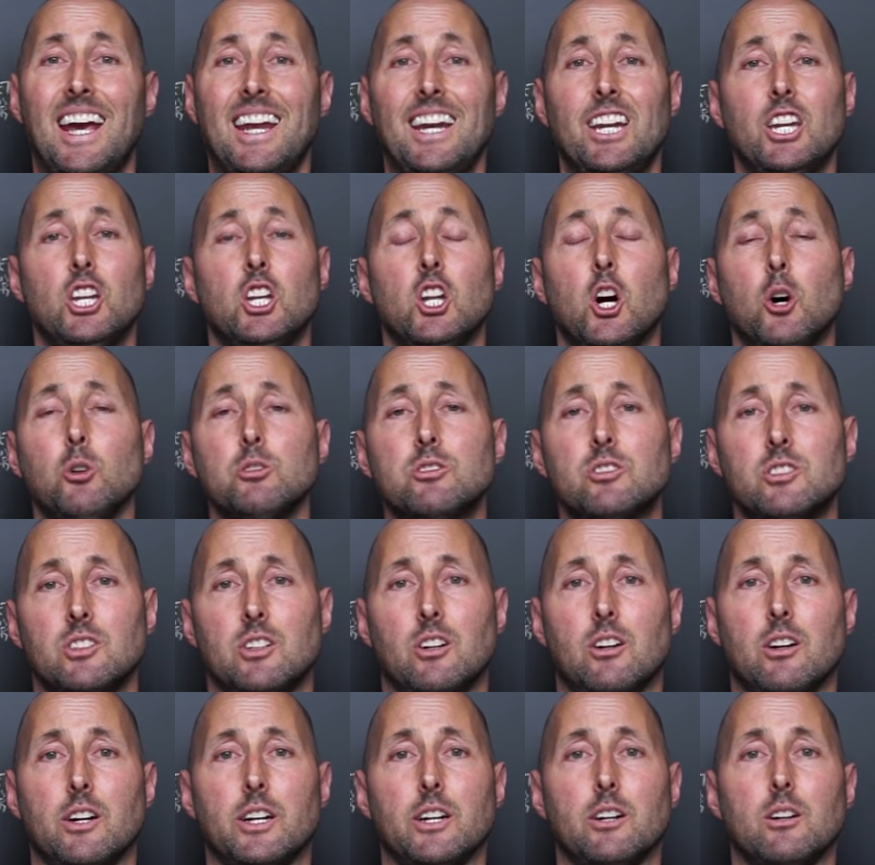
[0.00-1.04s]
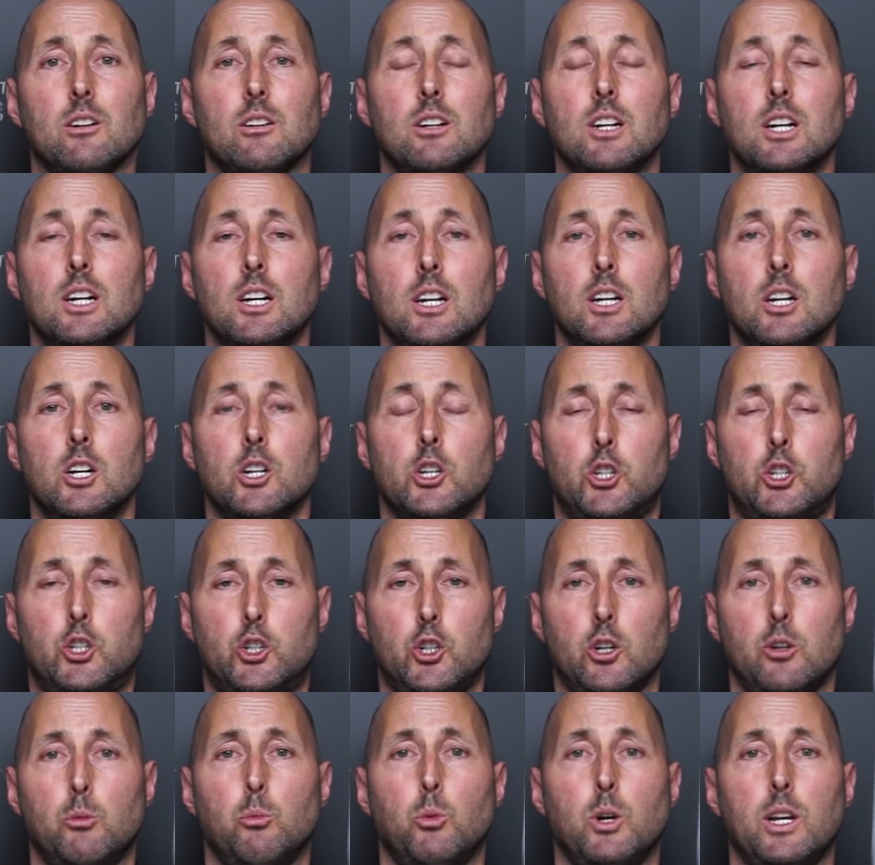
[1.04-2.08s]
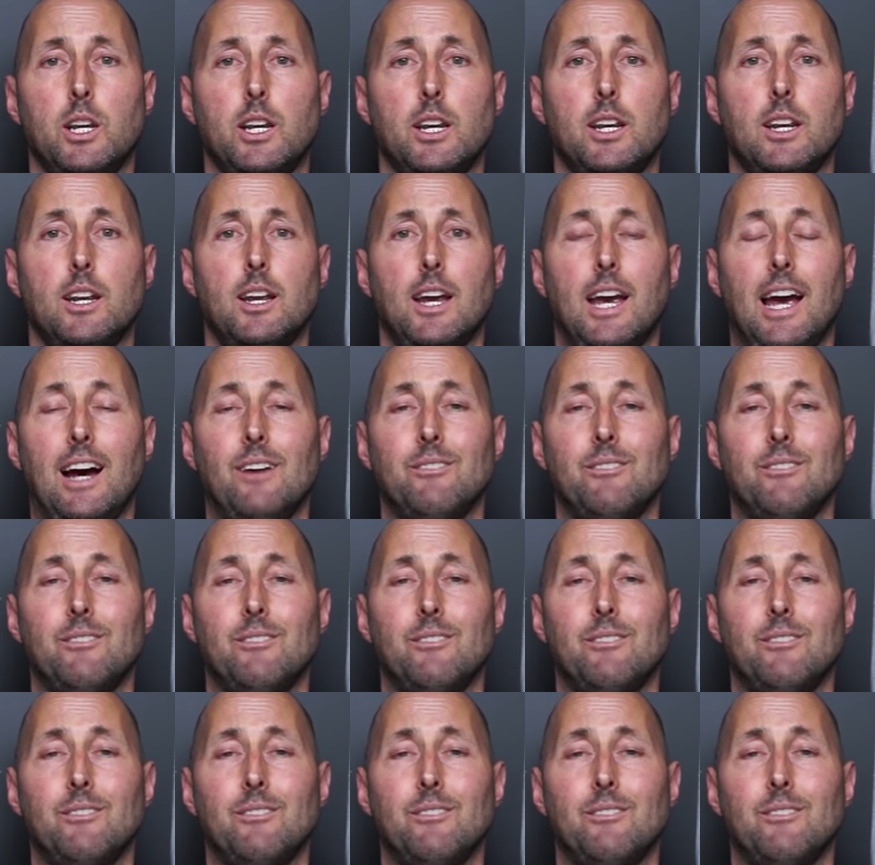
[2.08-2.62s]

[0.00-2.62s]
And in no scenario should we